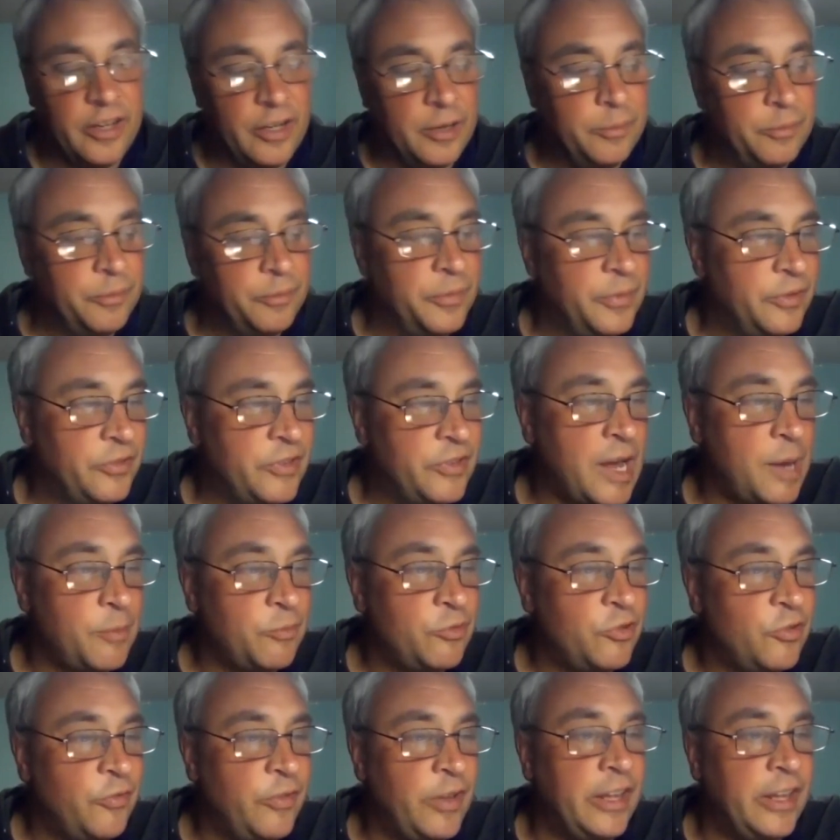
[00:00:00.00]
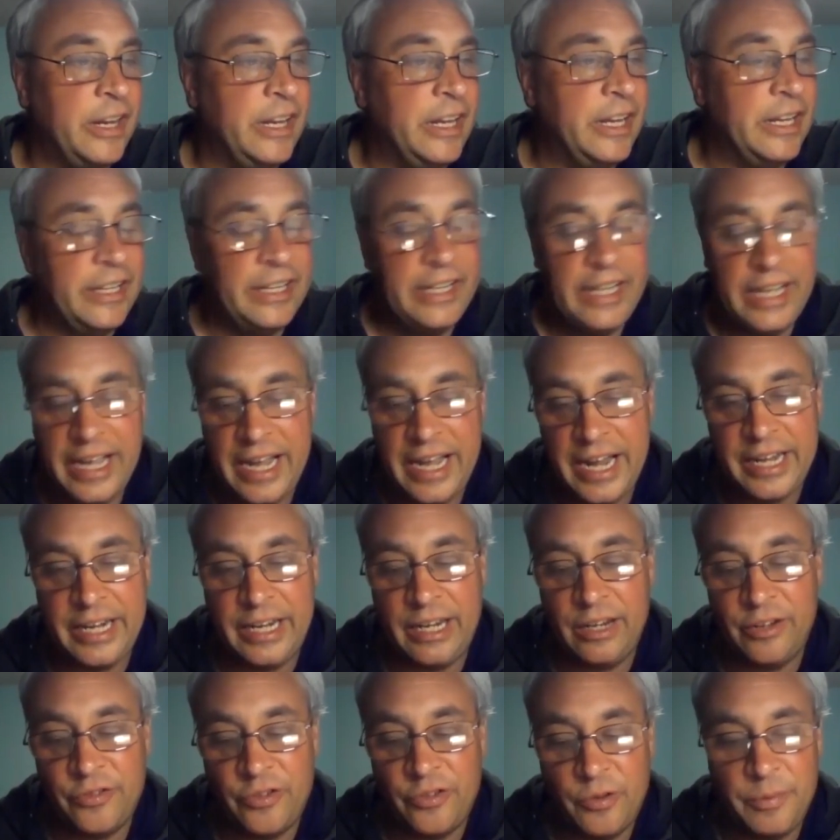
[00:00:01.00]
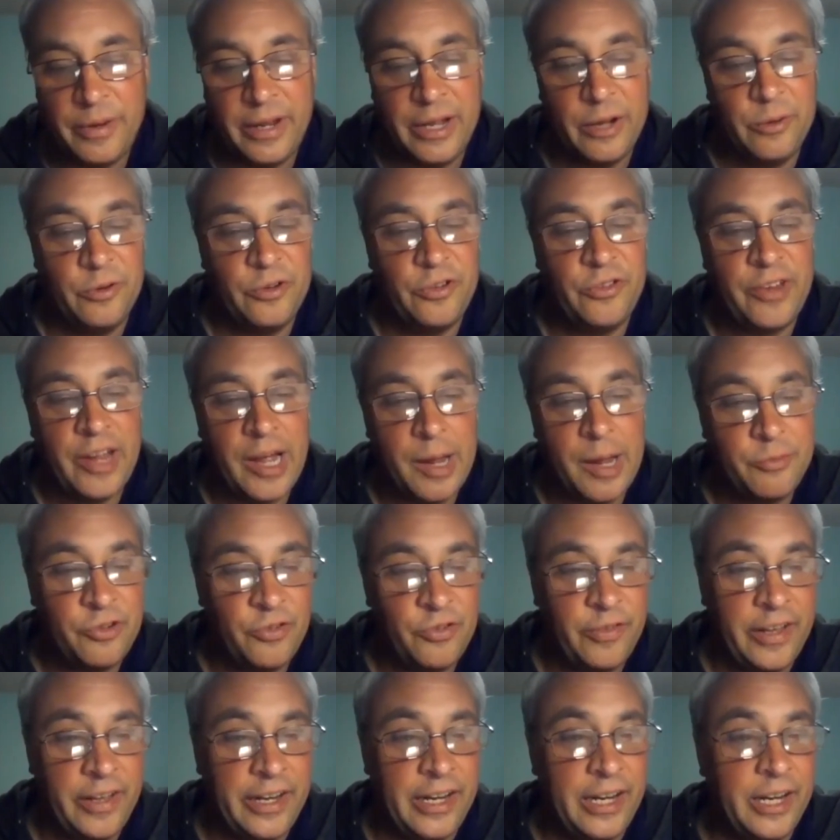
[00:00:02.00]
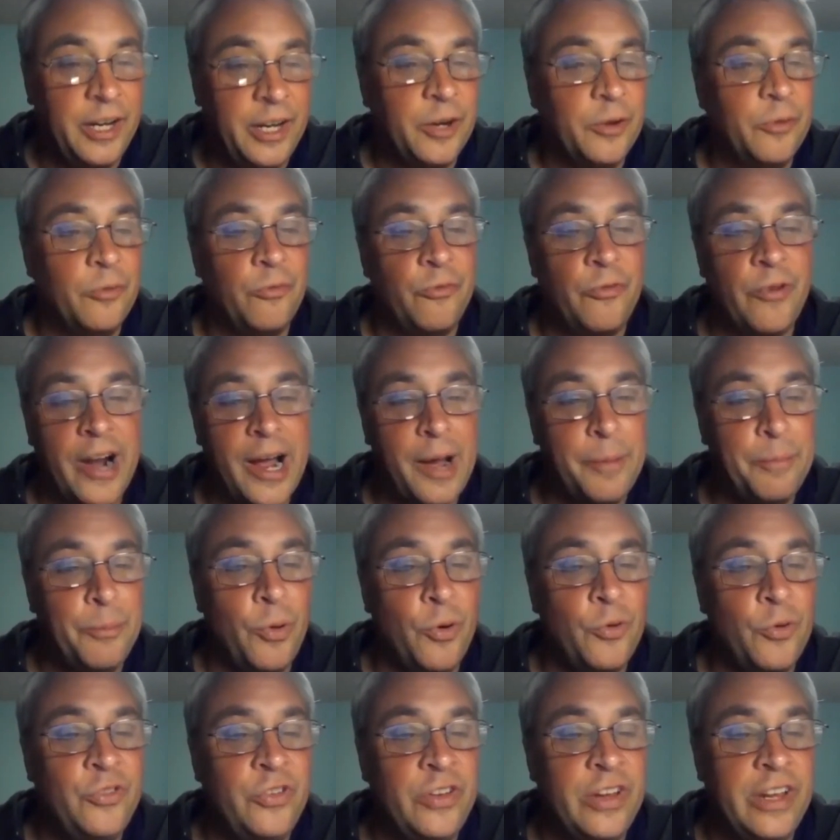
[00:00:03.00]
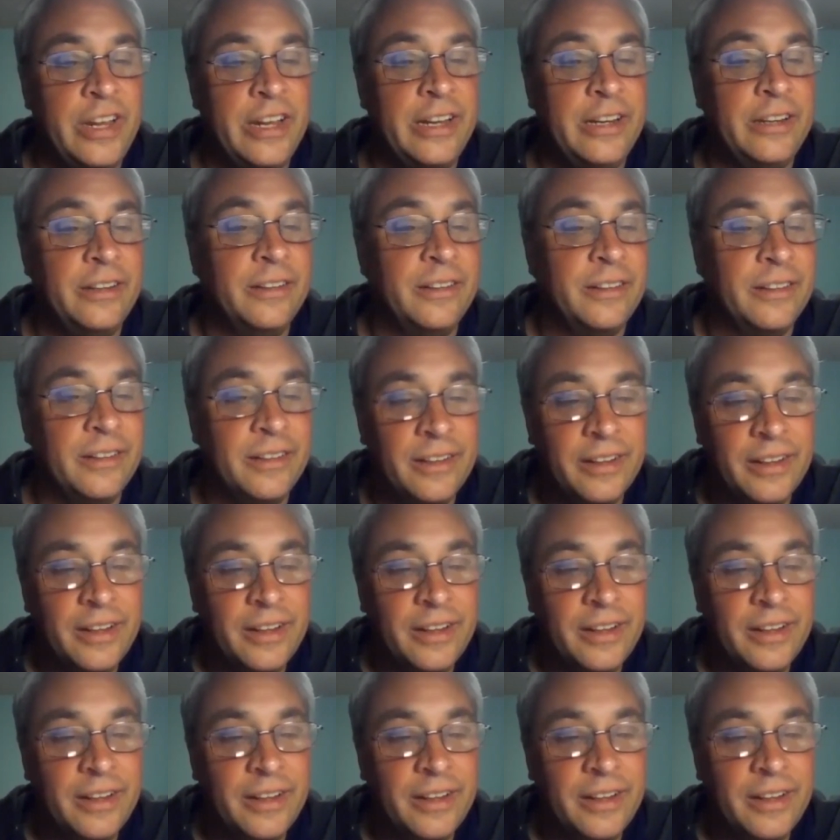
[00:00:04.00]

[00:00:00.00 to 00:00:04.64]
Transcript: um, tom savini in the 80s for me it was tom savini rob bottin